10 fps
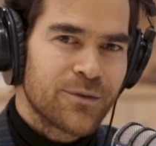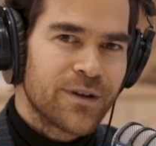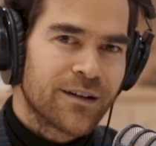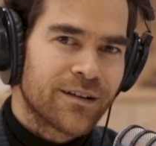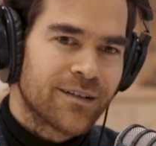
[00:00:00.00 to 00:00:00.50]

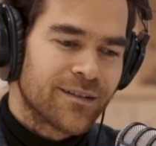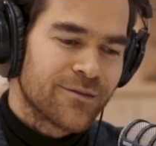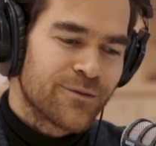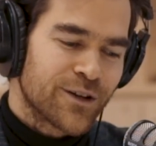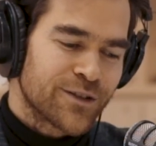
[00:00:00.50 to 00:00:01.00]
are
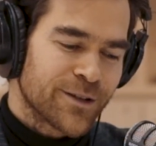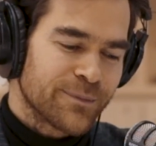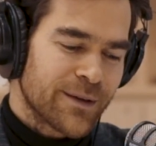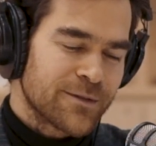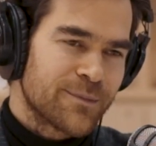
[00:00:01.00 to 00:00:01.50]

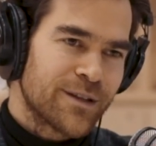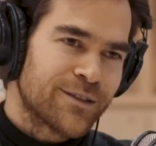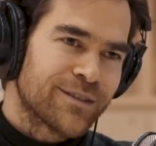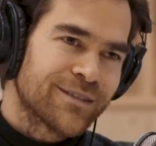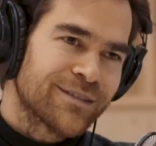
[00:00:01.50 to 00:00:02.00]
sometimes a
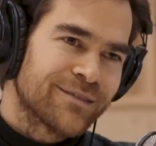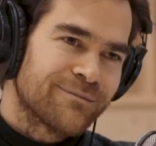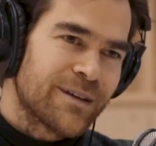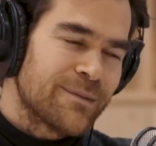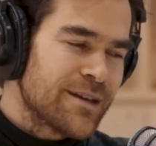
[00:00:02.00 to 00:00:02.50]
bit,
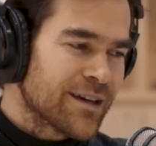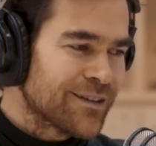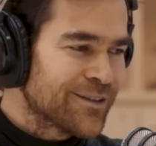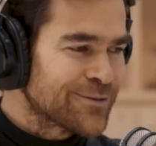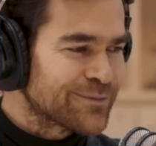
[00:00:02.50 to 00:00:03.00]
maybe, I don't
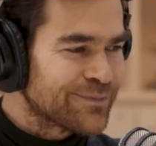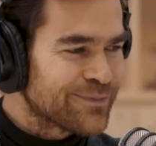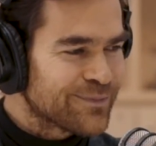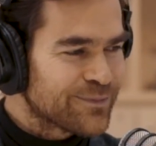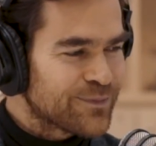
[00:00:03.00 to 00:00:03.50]
know,
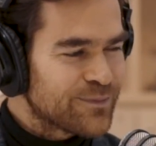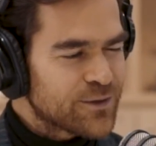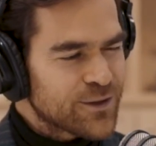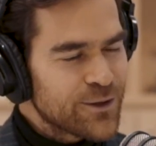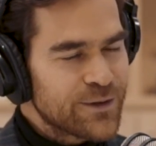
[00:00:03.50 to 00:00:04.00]

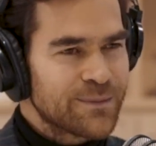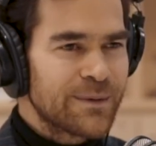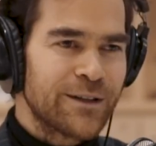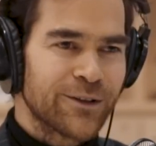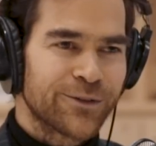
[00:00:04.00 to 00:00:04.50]
slow is
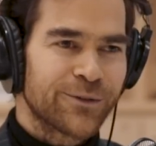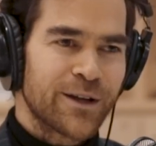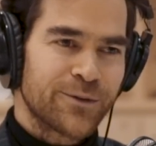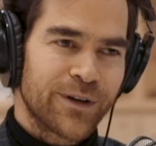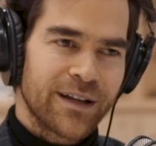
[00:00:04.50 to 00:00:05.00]
maybe not the
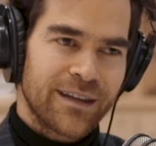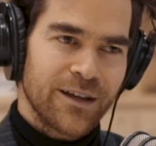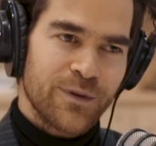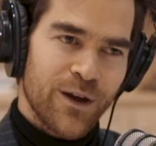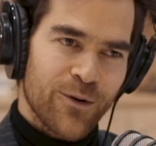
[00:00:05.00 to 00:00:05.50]
right word. I think
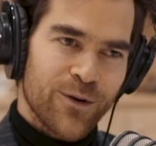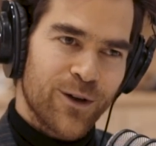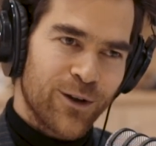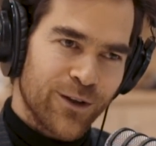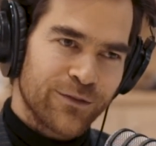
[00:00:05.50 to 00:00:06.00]
a
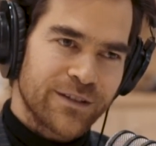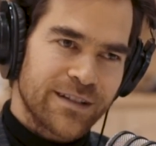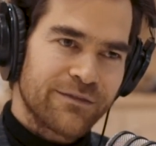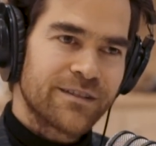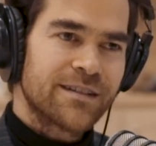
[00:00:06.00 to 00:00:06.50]
lot of us
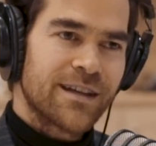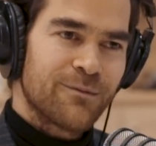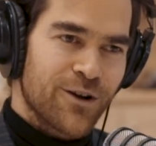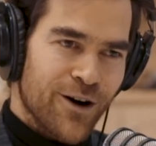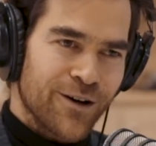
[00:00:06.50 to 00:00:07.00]
have the same
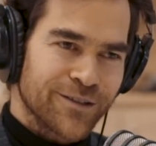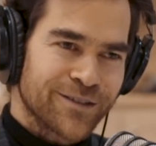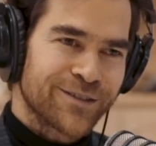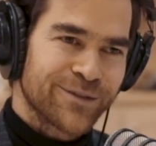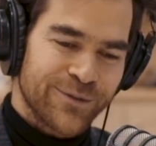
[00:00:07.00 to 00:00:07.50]

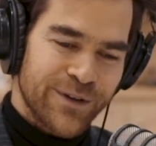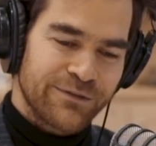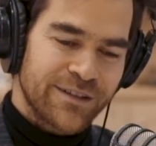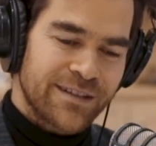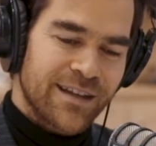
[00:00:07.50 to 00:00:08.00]
cause. We have
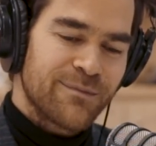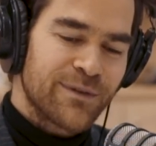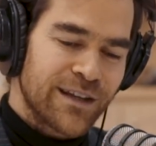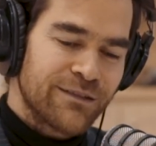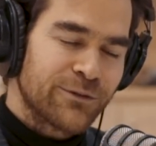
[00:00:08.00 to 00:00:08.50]
the same
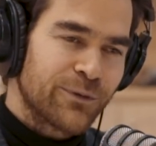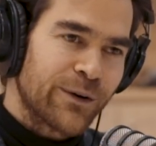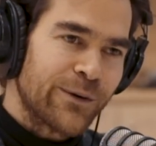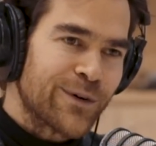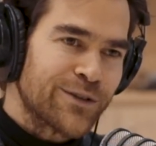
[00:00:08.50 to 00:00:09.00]
belief in where
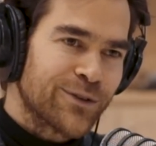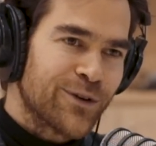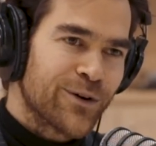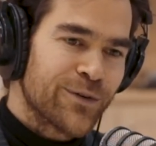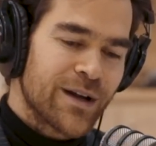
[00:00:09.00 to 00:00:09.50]
we want to
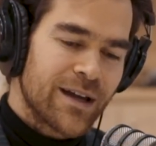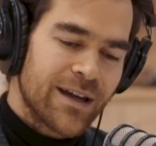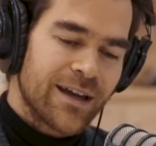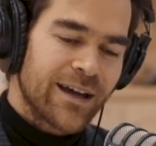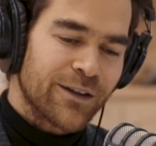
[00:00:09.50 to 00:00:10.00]
go.
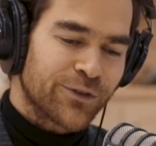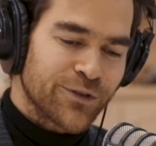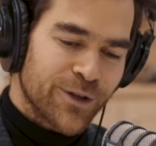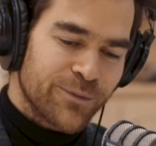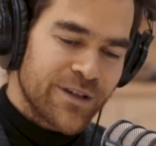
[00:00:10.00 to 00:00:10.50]
And for
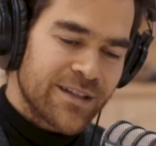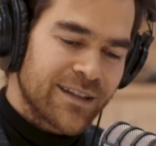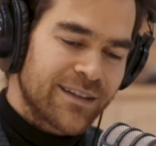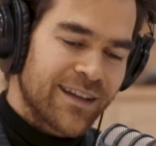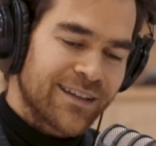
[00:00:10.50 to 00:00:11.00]
some reason,
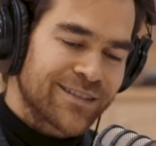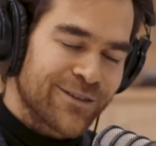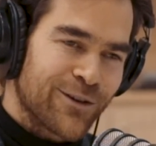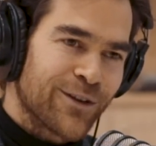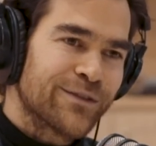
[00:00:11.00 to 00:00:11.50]
it takes
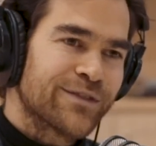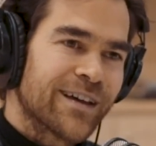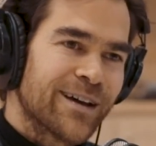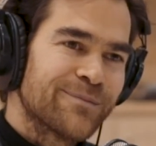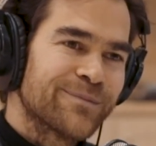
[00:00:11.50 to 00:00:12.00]
a lot of
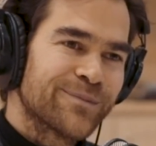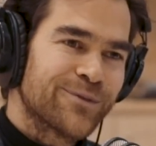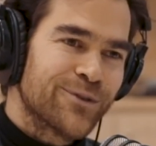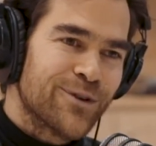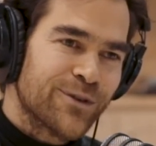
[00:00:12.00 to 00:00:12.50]
time
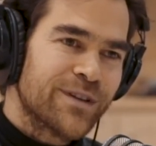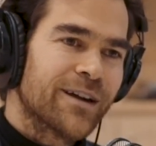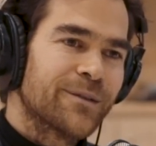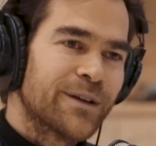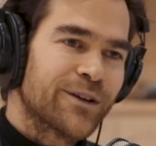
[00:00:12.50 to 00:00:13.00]
to go
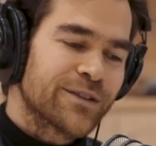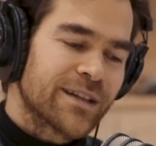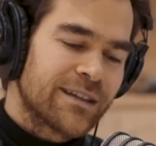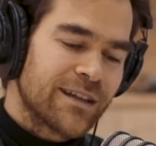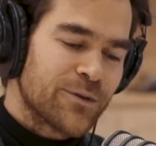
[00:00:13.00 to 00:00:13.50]
there, because I
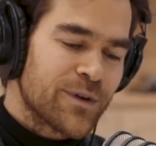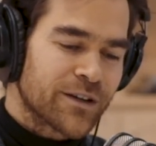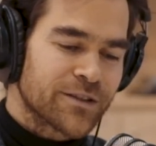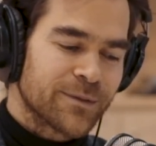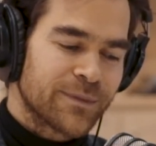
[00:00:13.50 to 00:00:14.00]
think we are
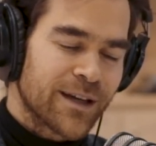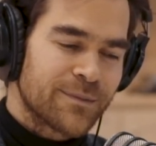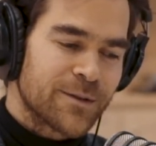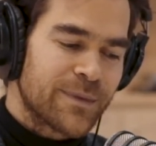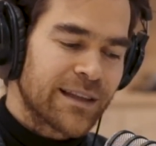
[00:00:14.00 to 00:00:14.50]
sometimes
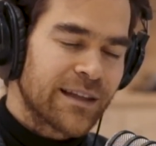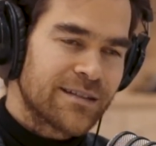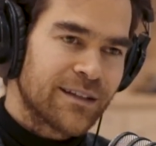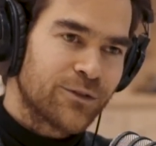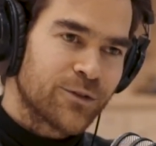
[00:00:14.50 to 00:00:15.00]
a bit
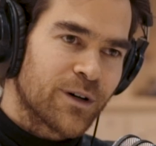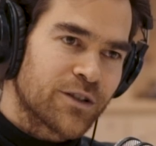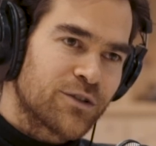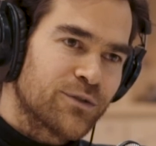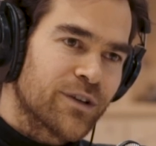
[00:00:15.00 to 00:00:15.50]
listening too
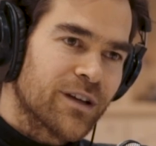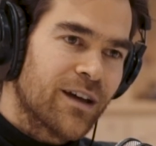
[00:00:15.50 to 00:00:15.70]
much to the